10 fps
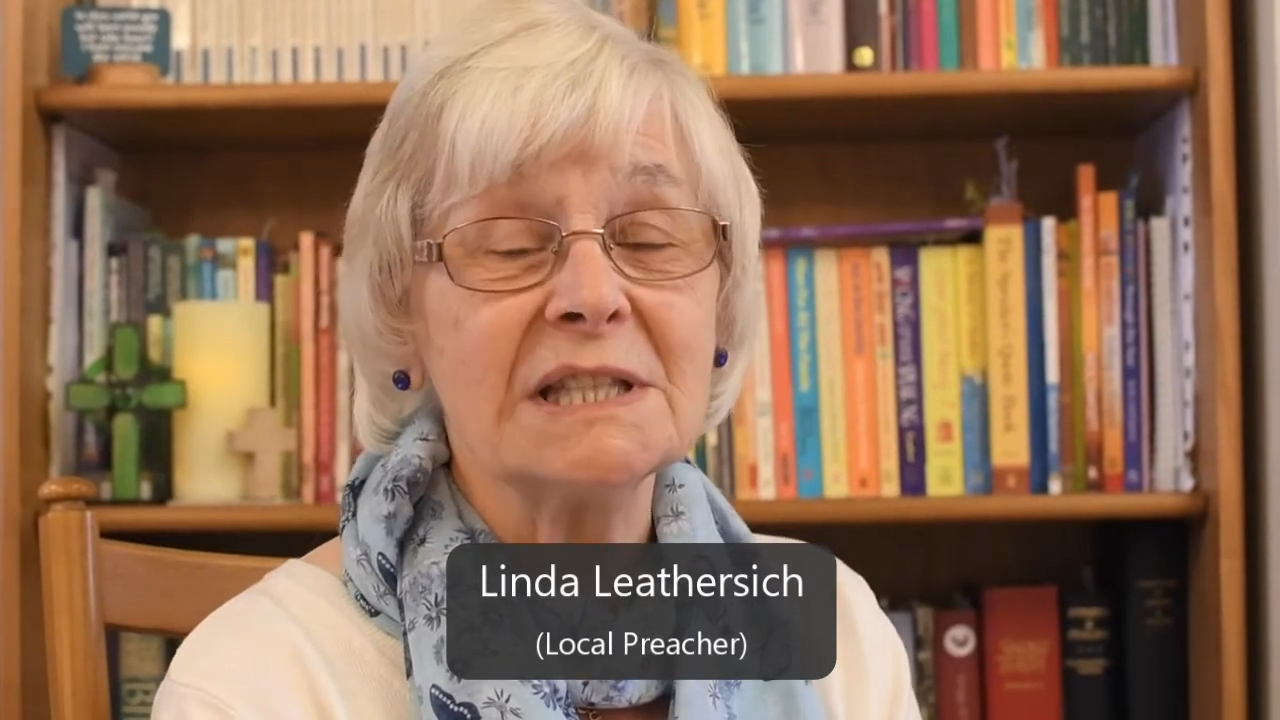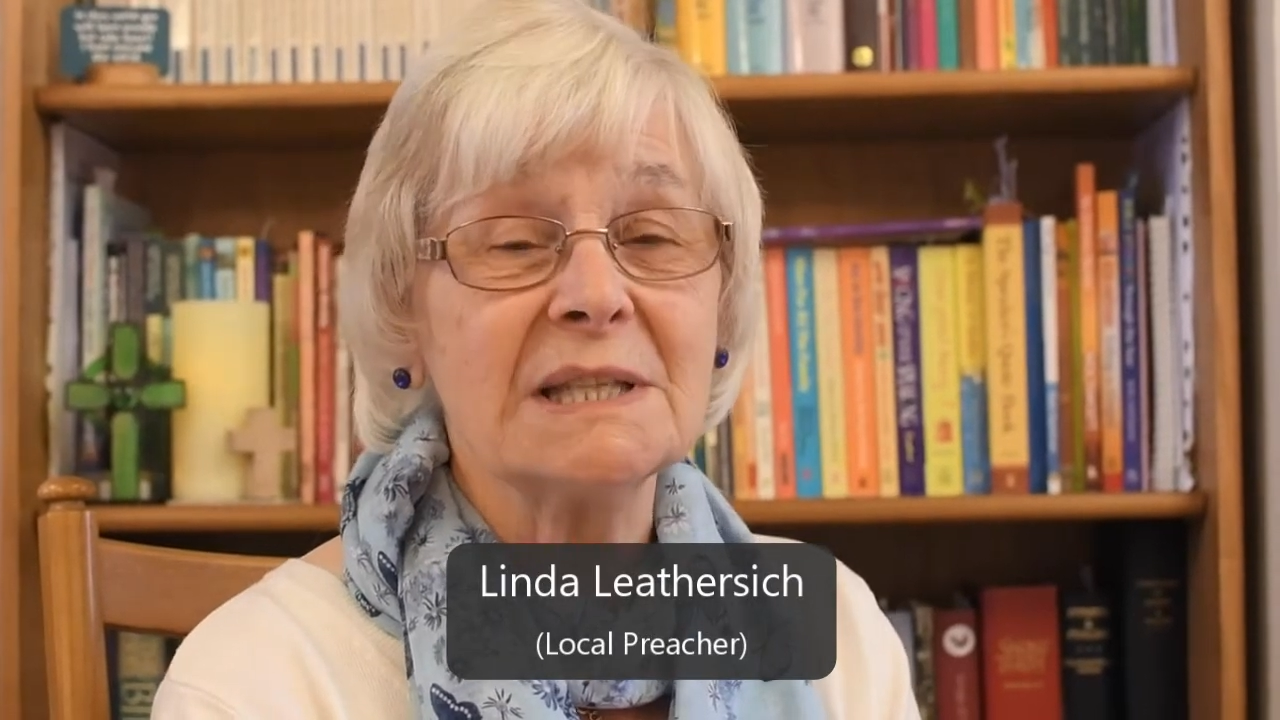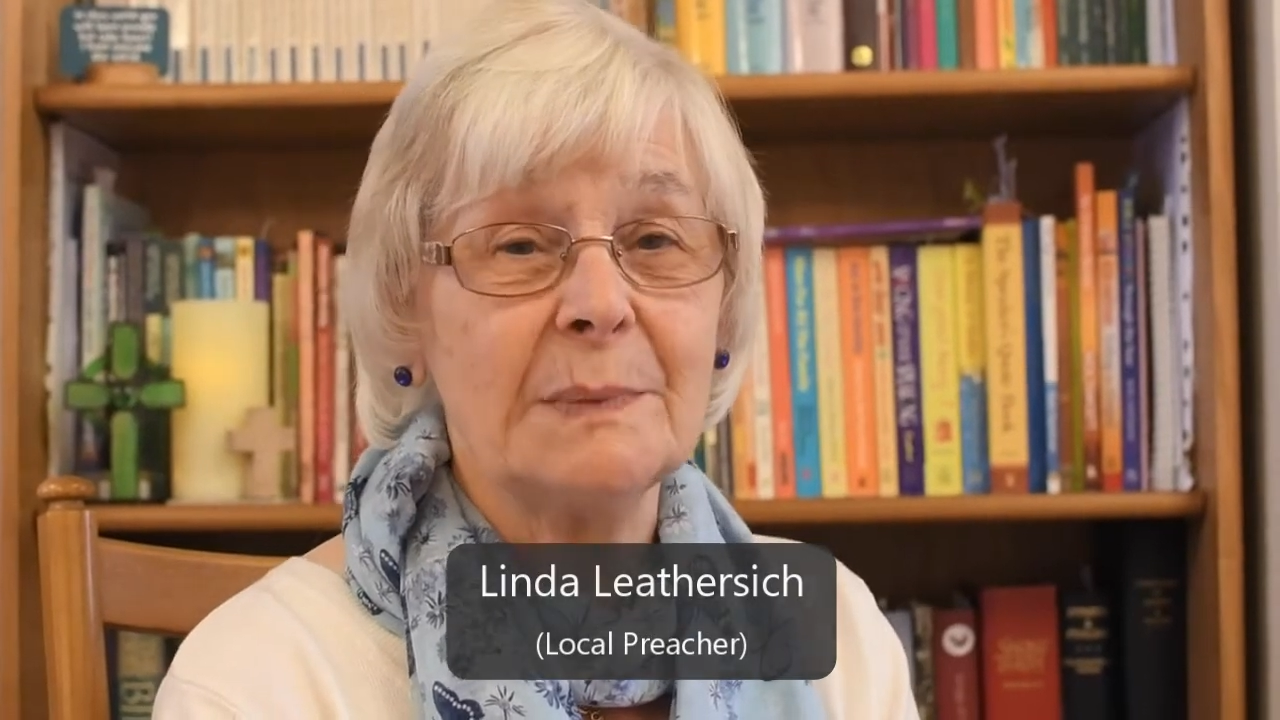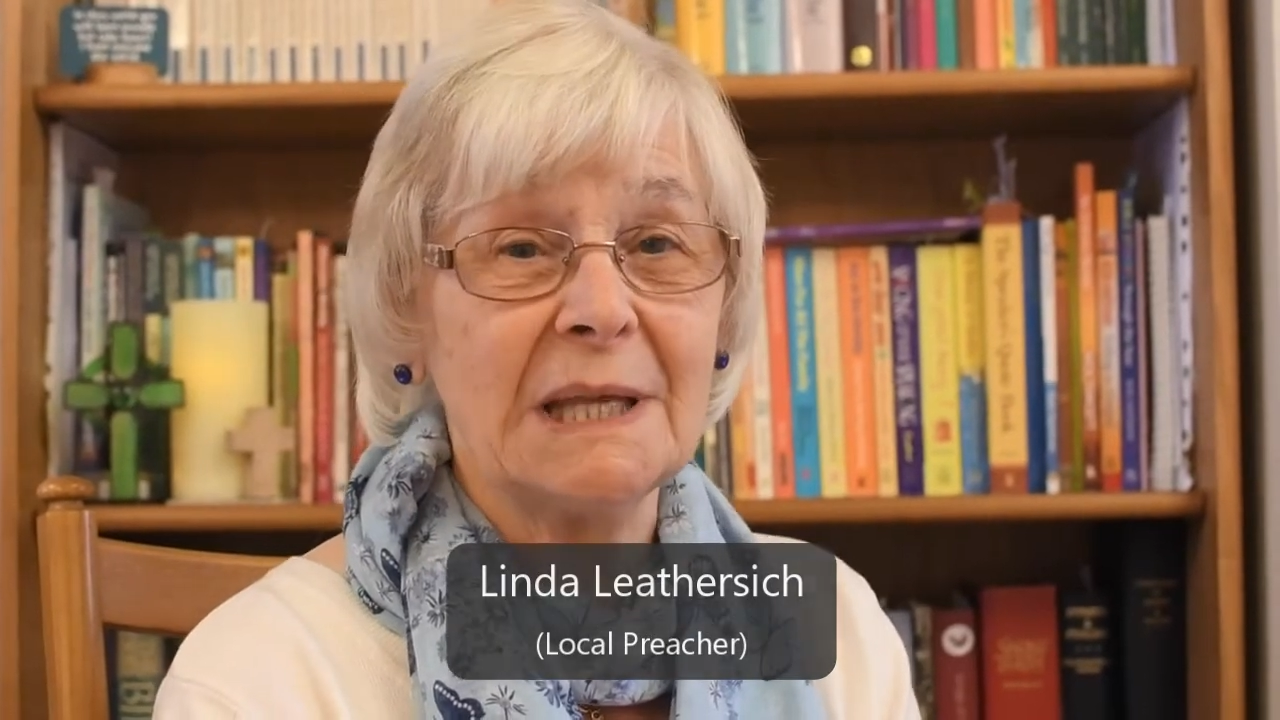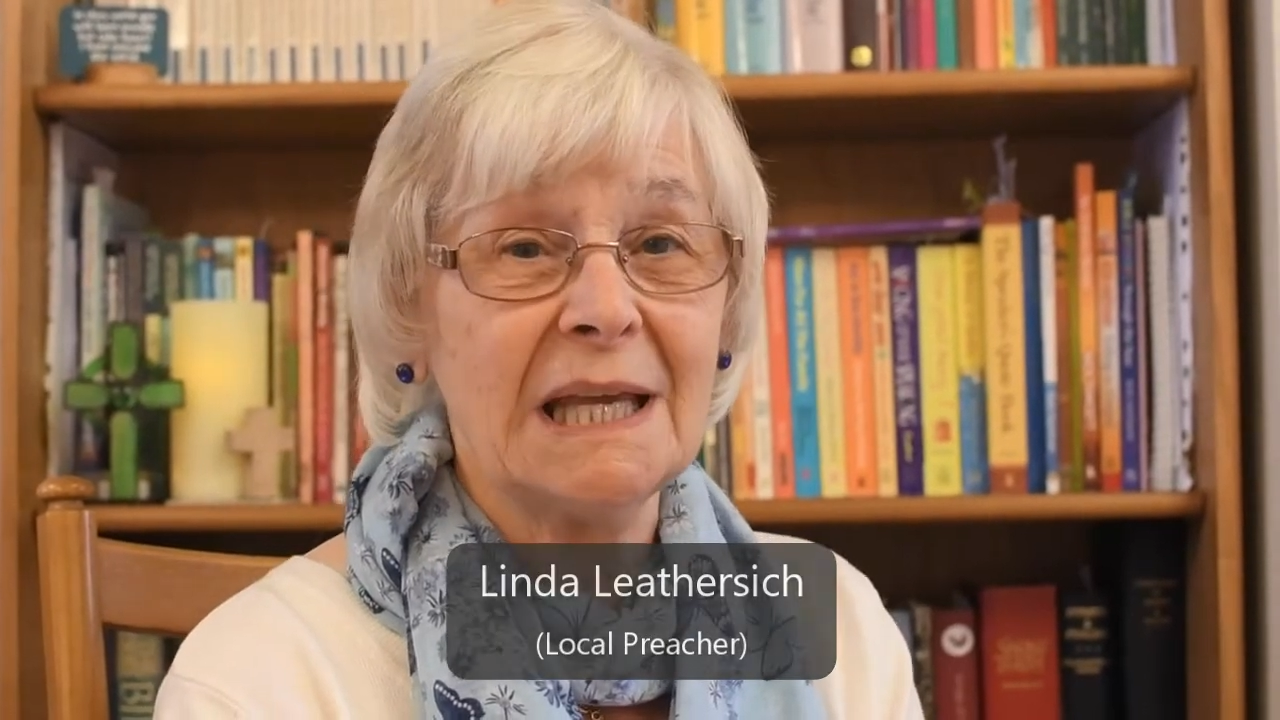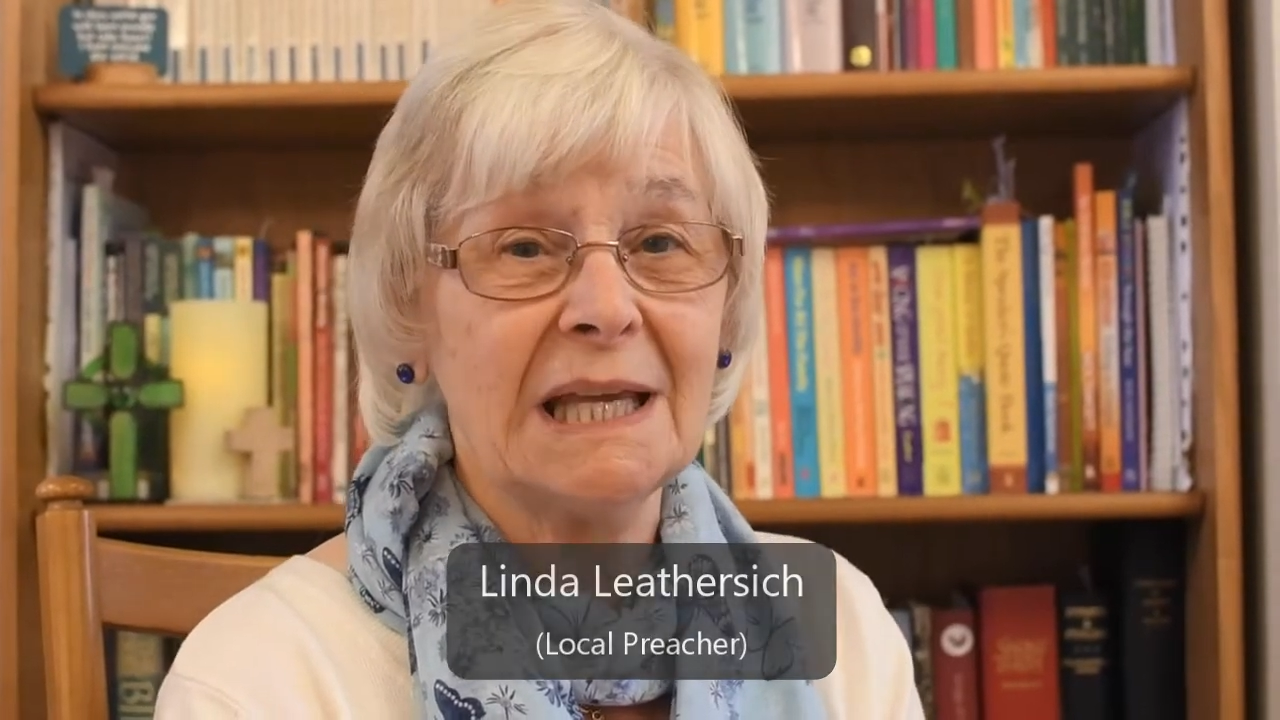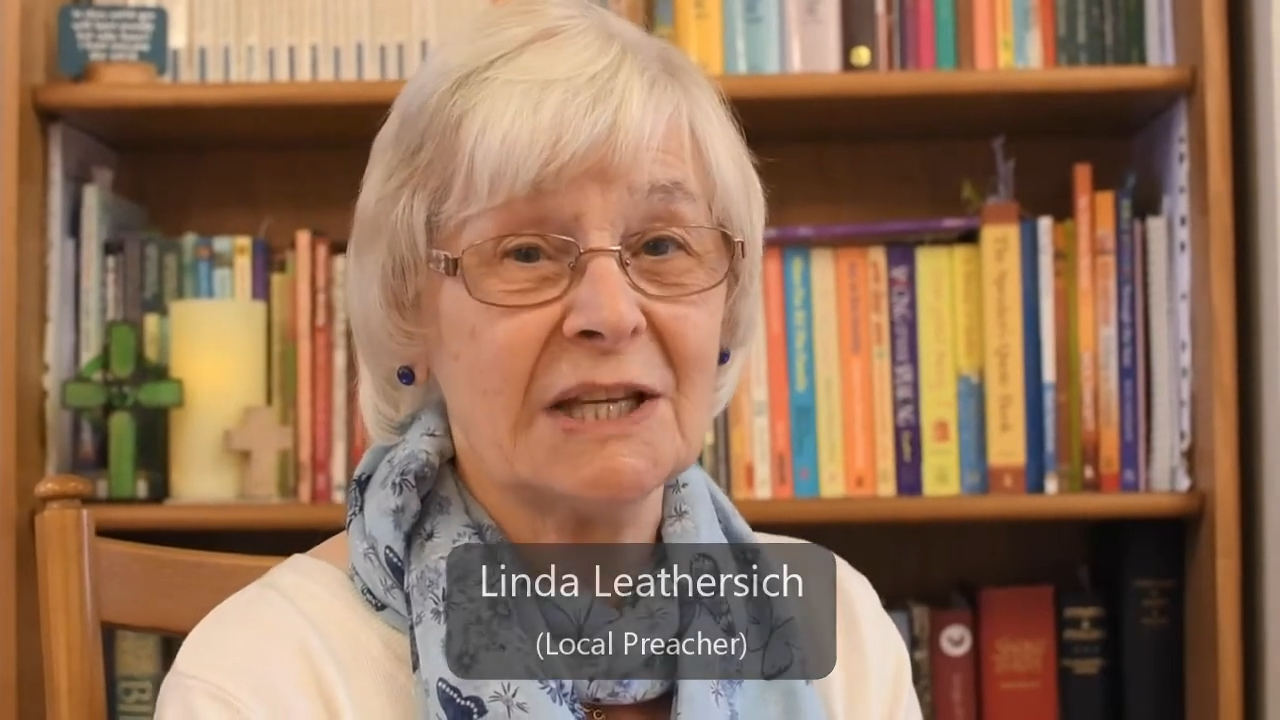to be here